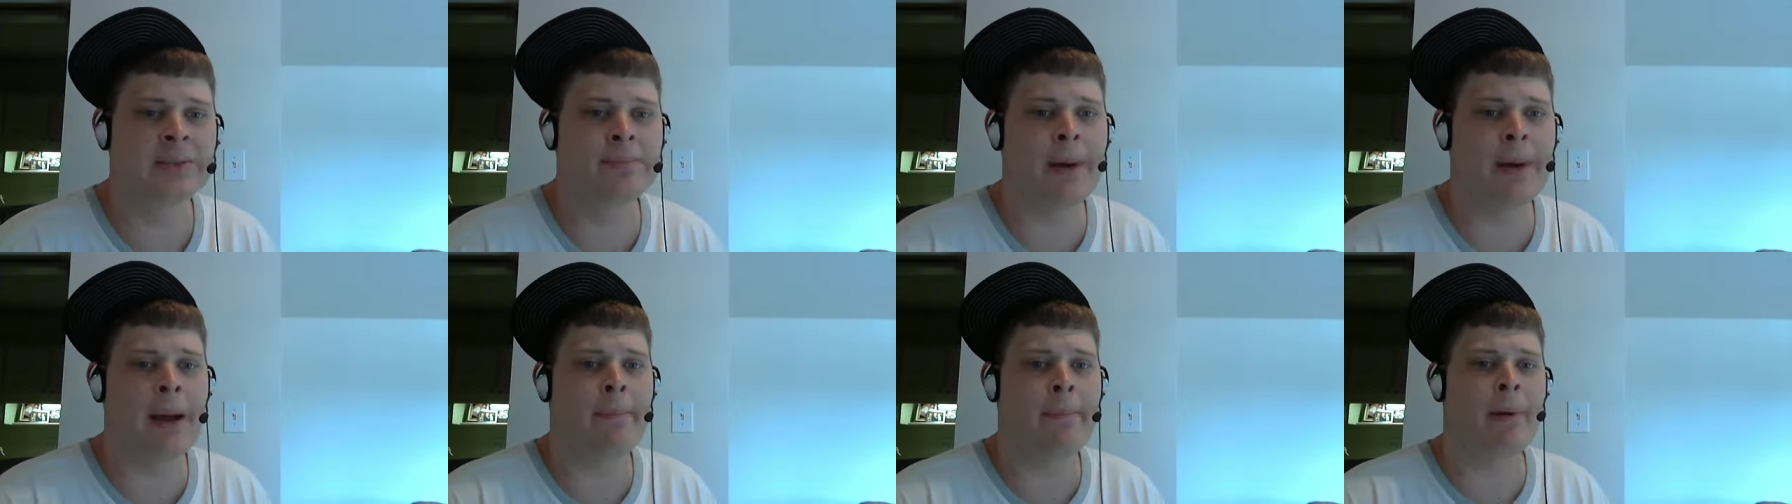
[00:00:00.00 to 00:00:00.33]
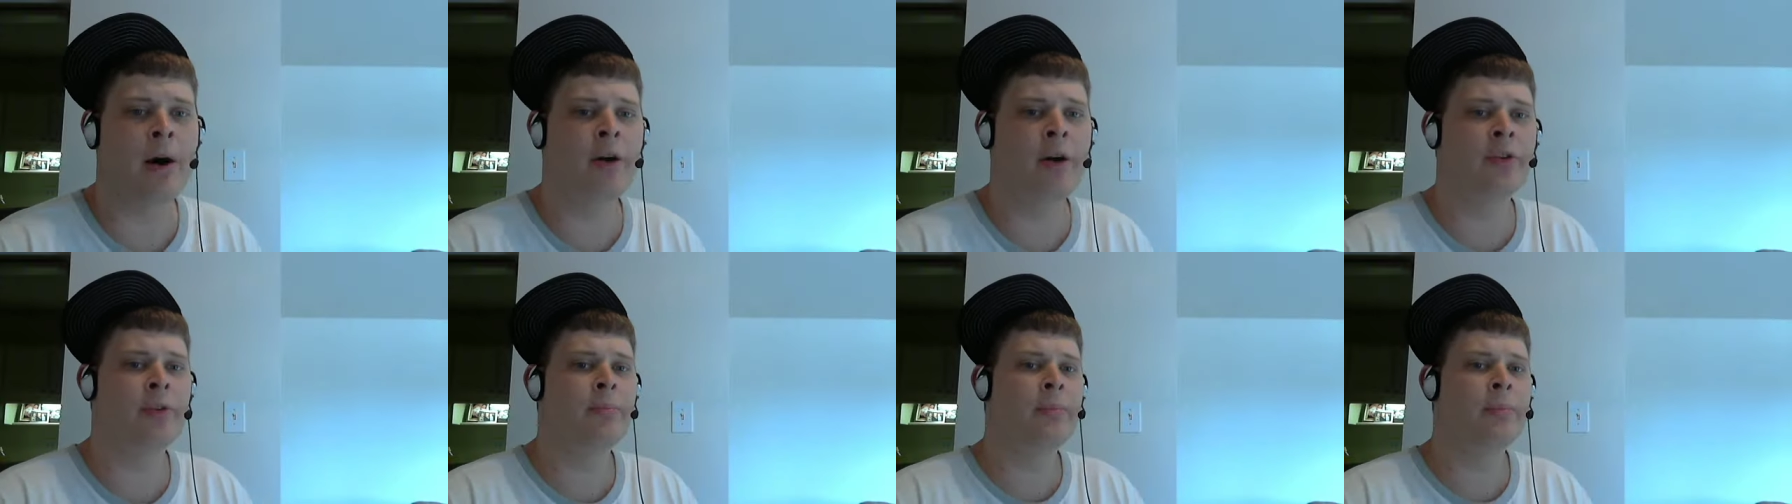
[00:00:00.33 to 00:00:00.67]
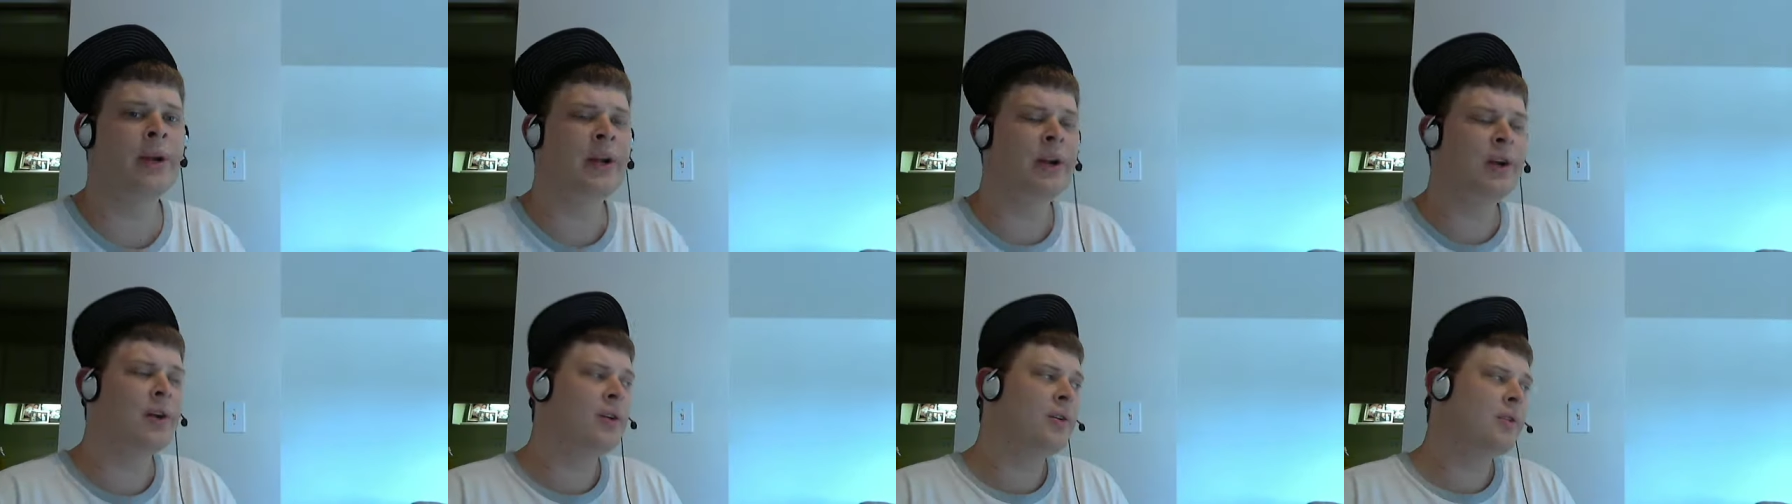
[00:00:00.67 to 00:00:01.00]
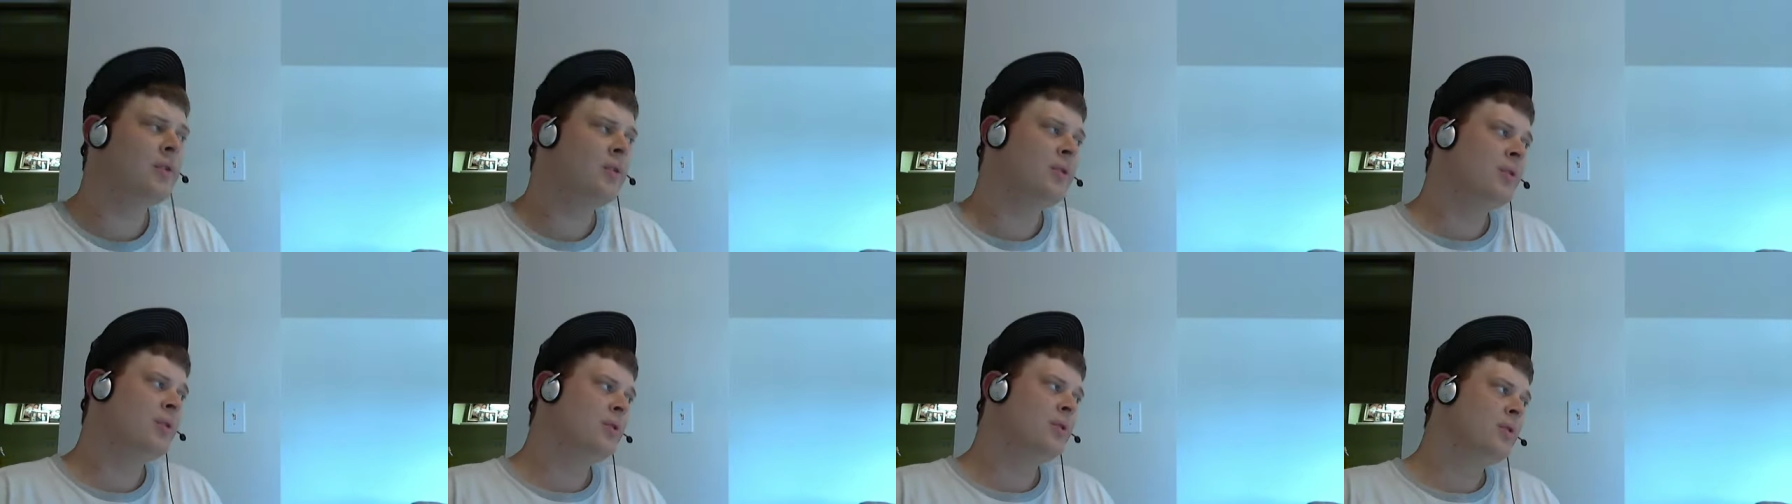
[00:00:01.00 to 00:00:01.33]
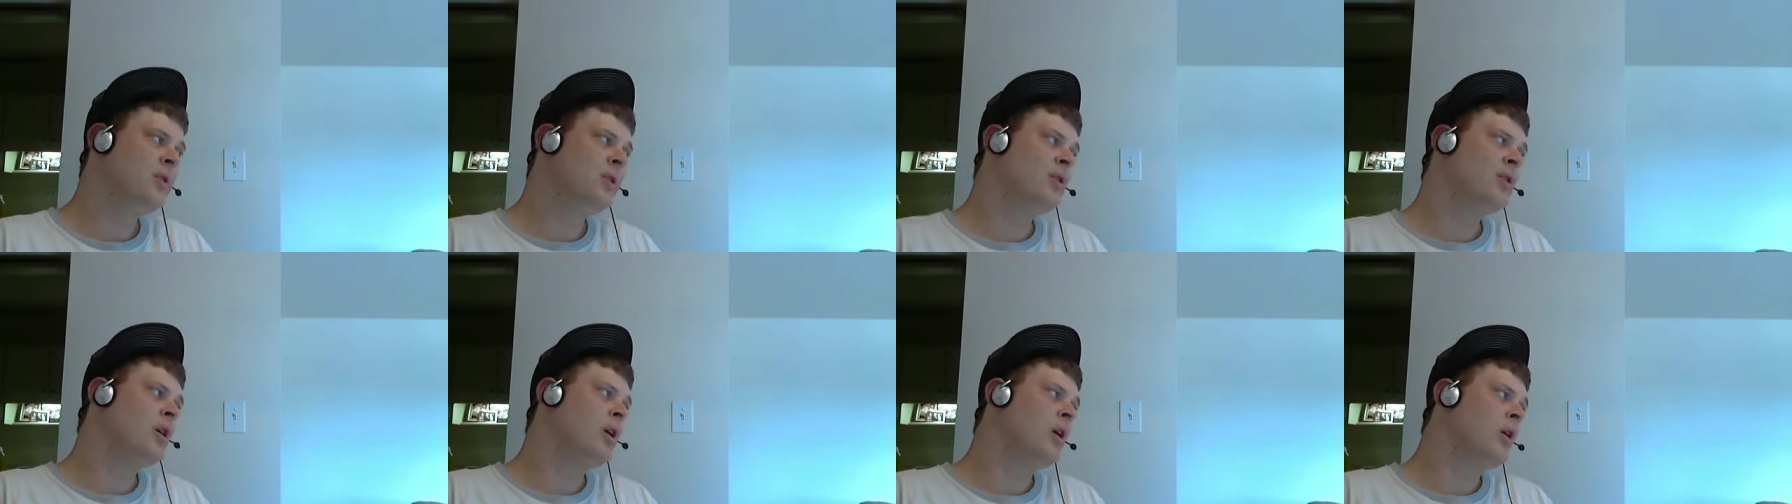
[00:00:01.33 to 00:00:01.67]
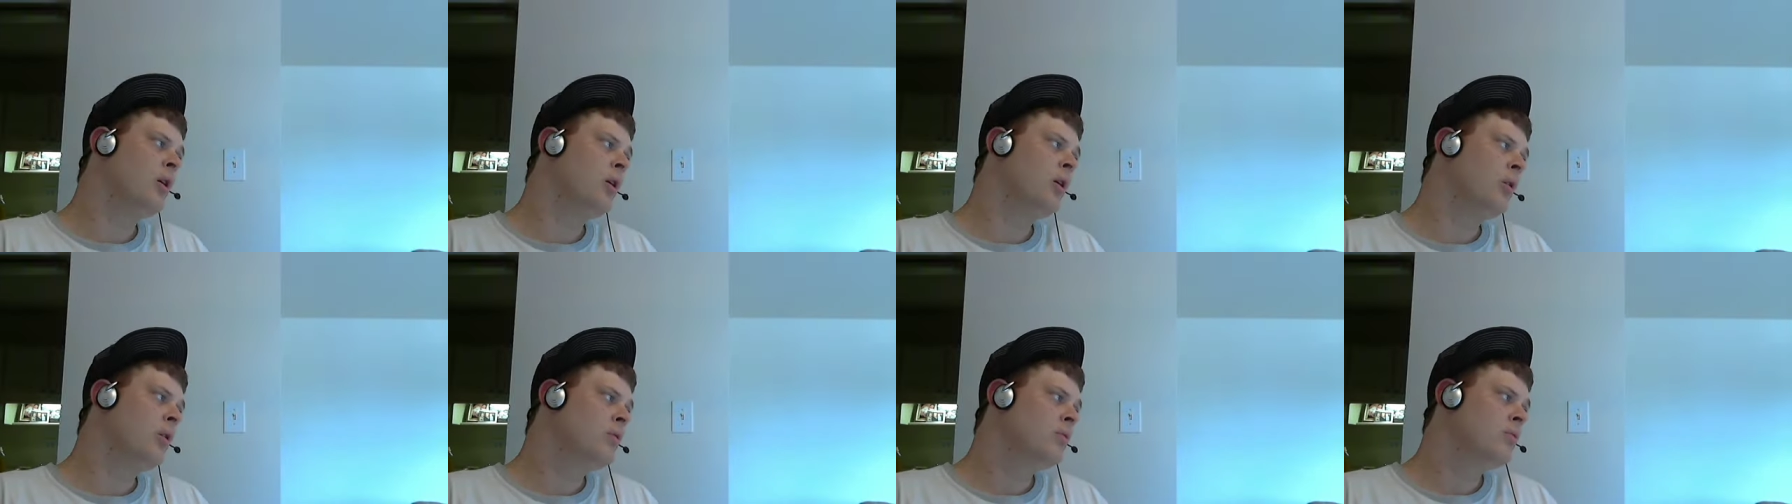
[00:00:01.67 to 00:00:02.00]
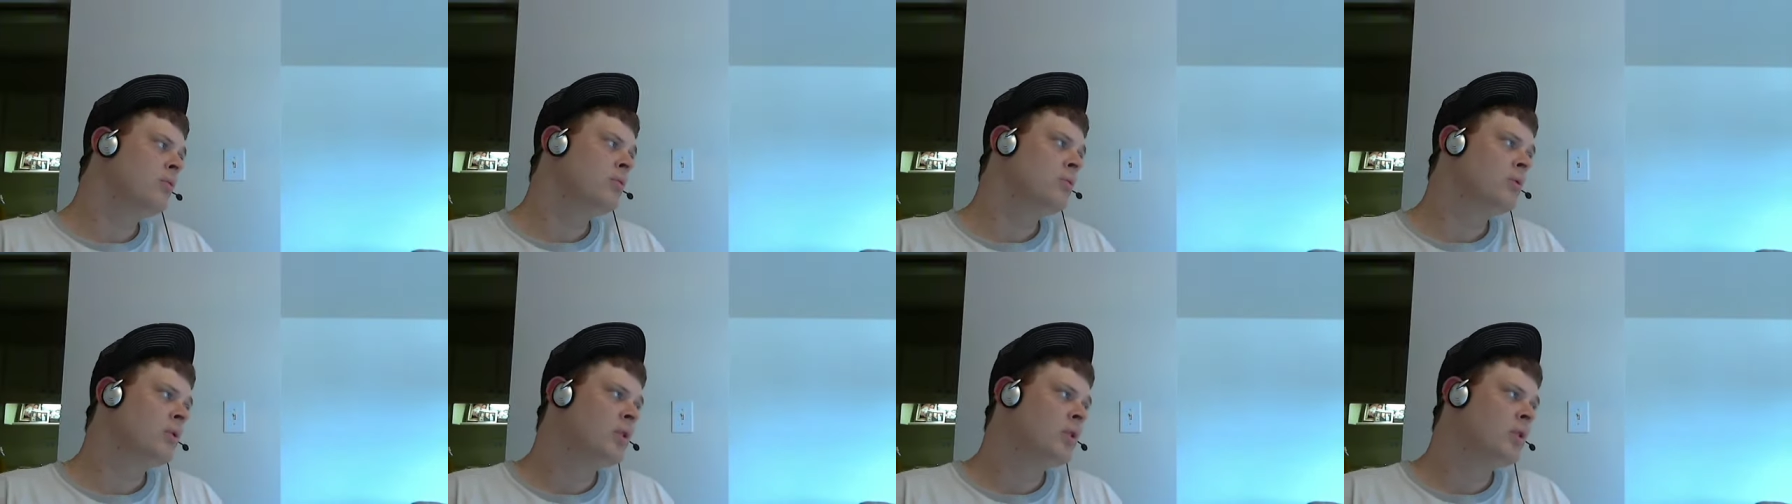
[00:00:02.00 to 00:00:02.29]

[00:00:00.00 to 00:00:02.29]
by Baldomir, you know,